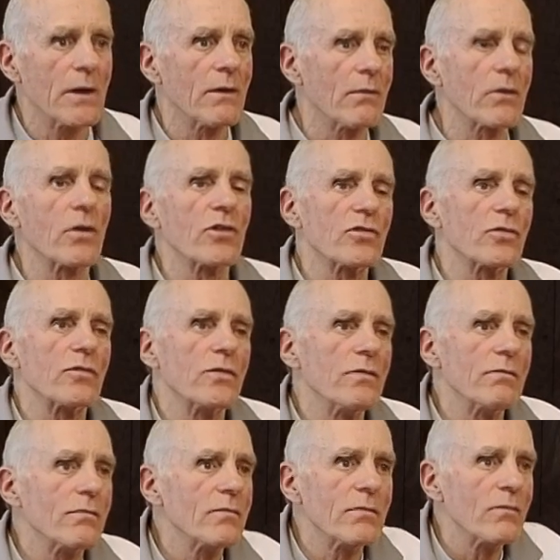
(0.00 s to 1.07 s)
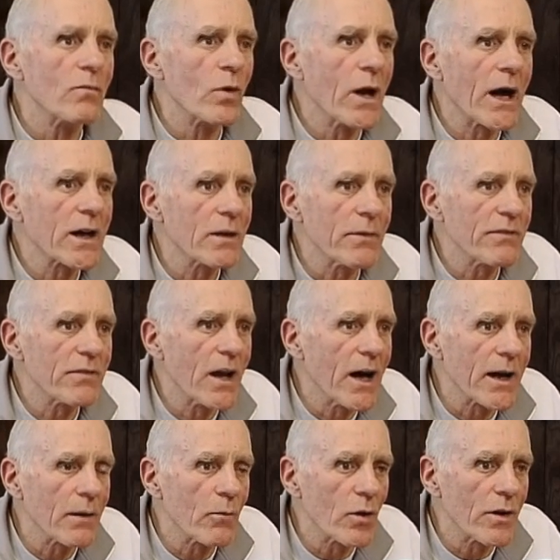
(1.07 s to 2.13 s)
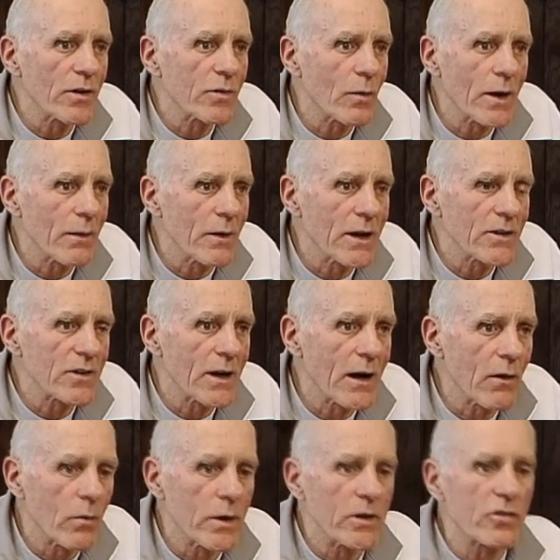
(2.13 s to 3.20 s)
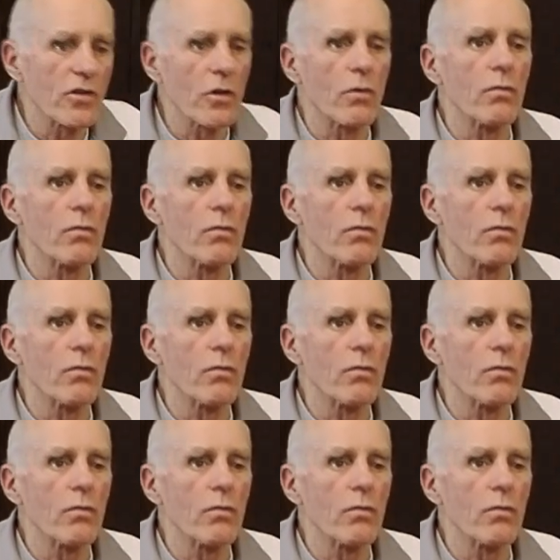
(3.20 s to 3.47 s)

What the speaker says: Of course, we're not going to be flying in more than 20 miles an hour wind,